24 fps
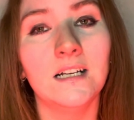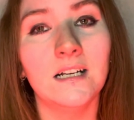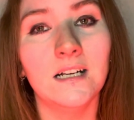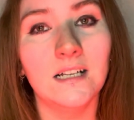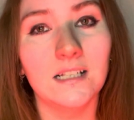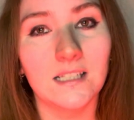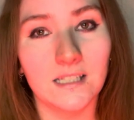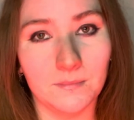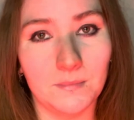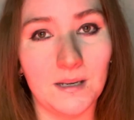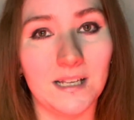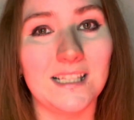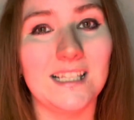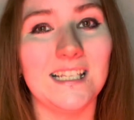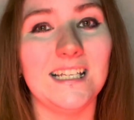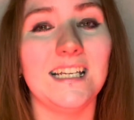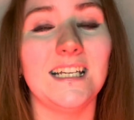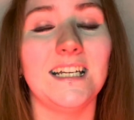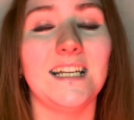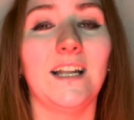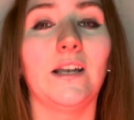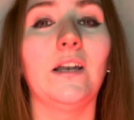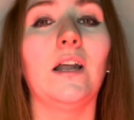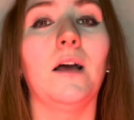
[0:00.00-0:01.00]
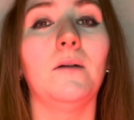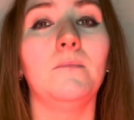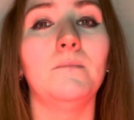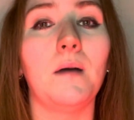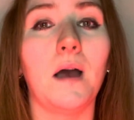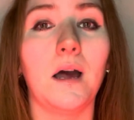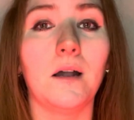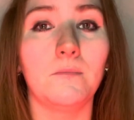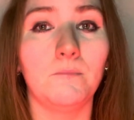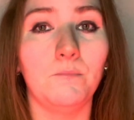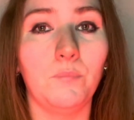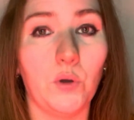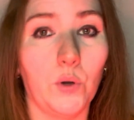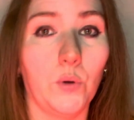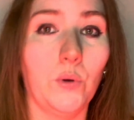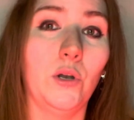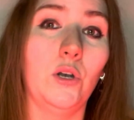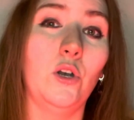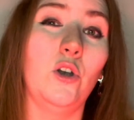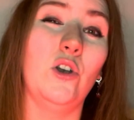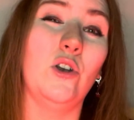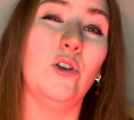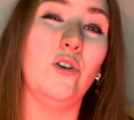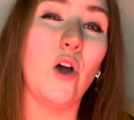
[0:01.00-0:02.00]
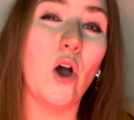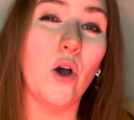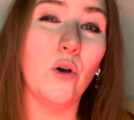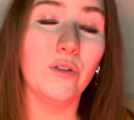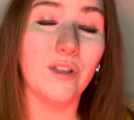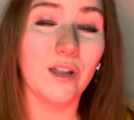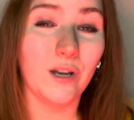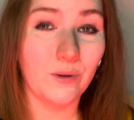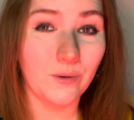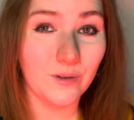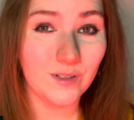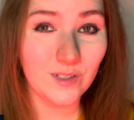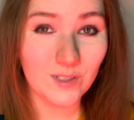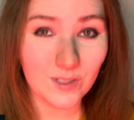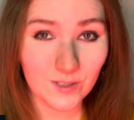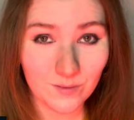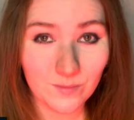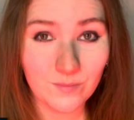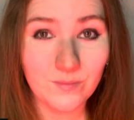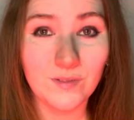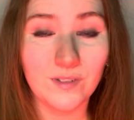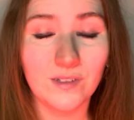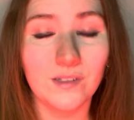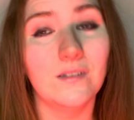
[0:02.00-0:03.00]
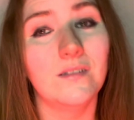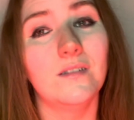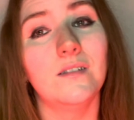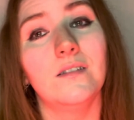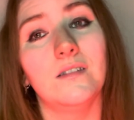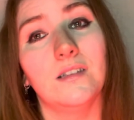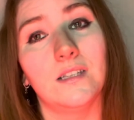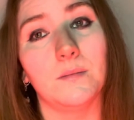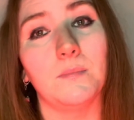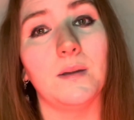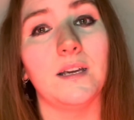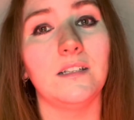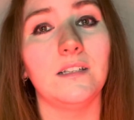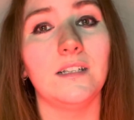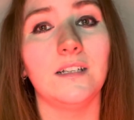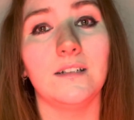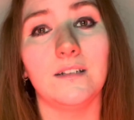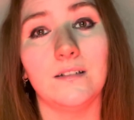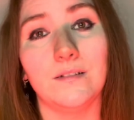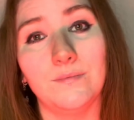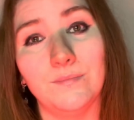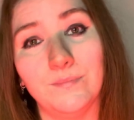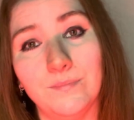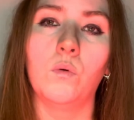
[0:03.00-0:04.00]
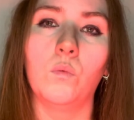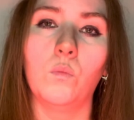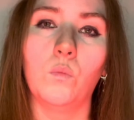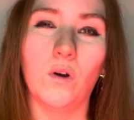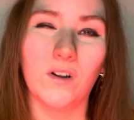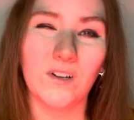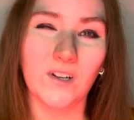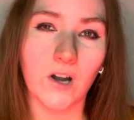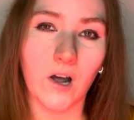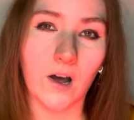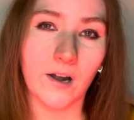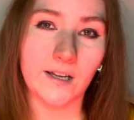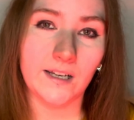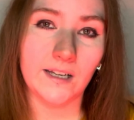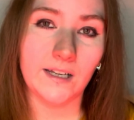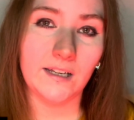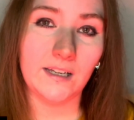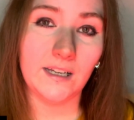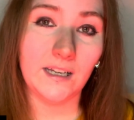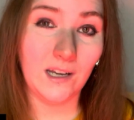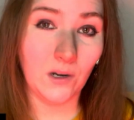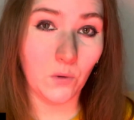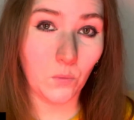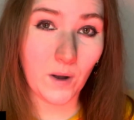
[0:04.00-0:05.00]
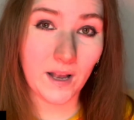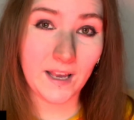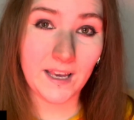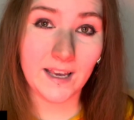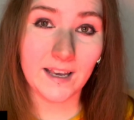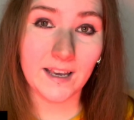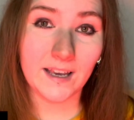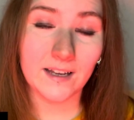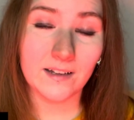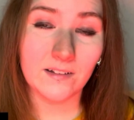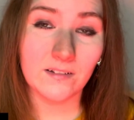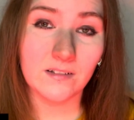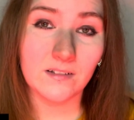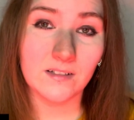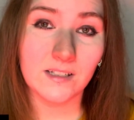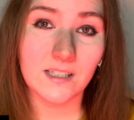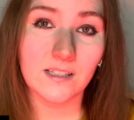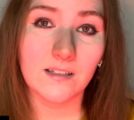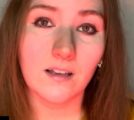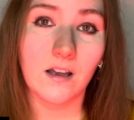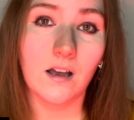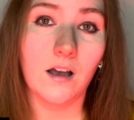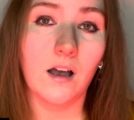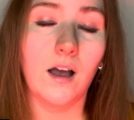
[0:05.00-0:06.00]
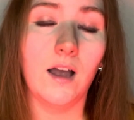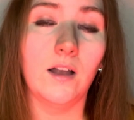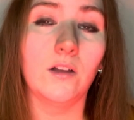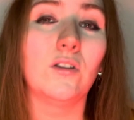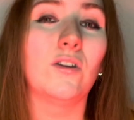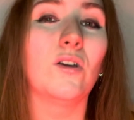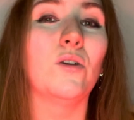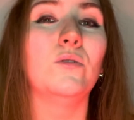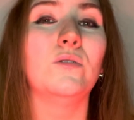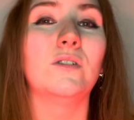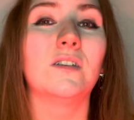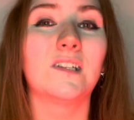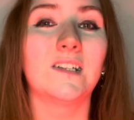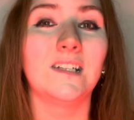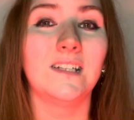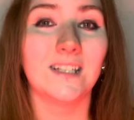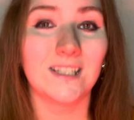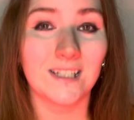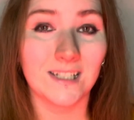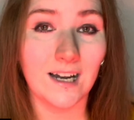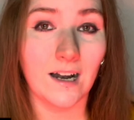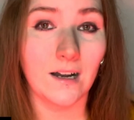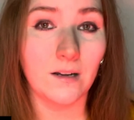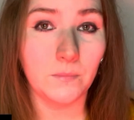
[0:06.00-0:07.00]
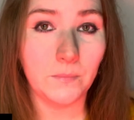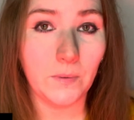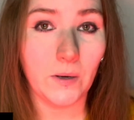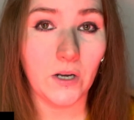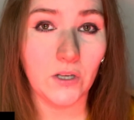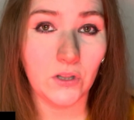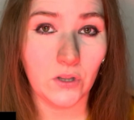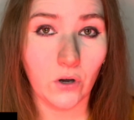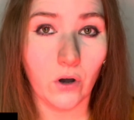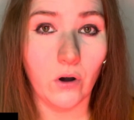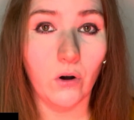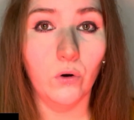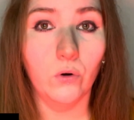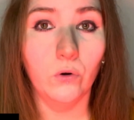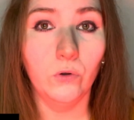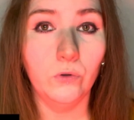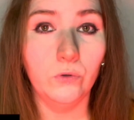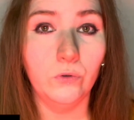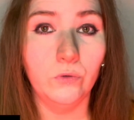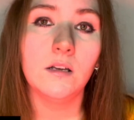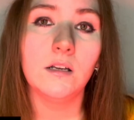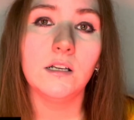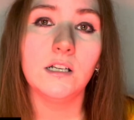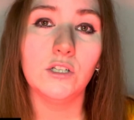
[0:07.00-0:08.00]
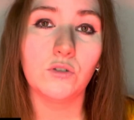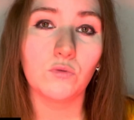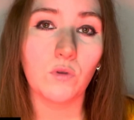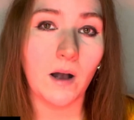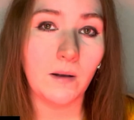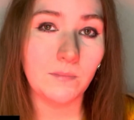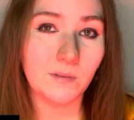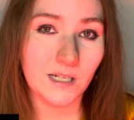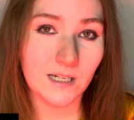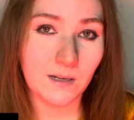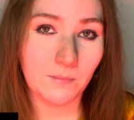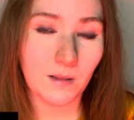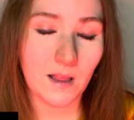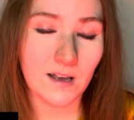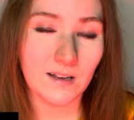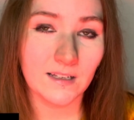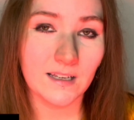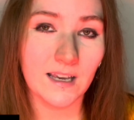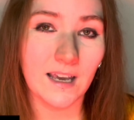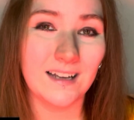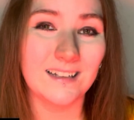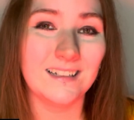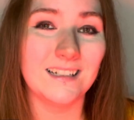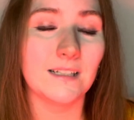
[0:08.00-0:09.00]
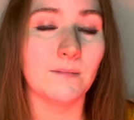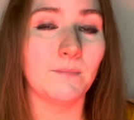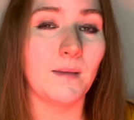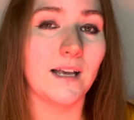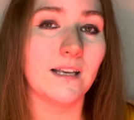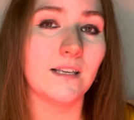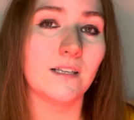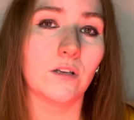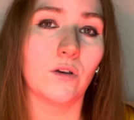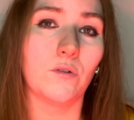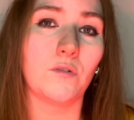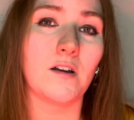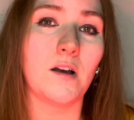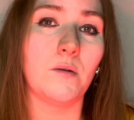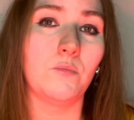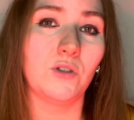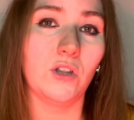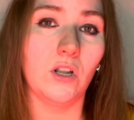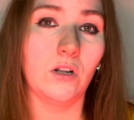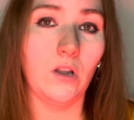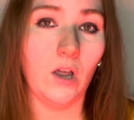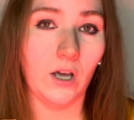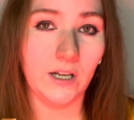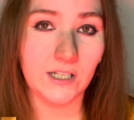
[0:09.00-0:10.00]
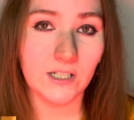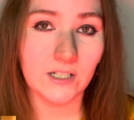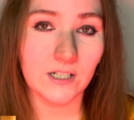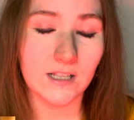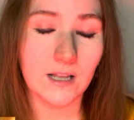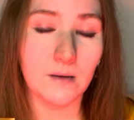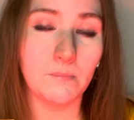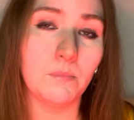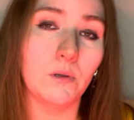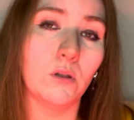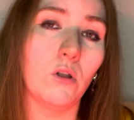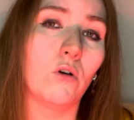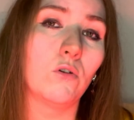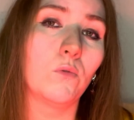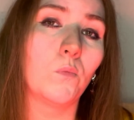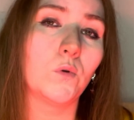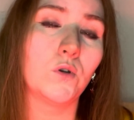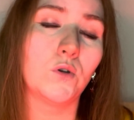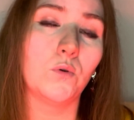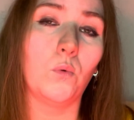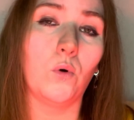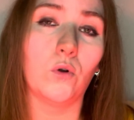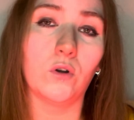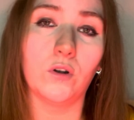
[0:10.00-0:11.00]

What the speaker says: Zemetian and Perempion know that it was Zemetian. One night he awakens and goes to stand by the hole. He's wrapped in a blanket and is messing around with a lighter that belonged to one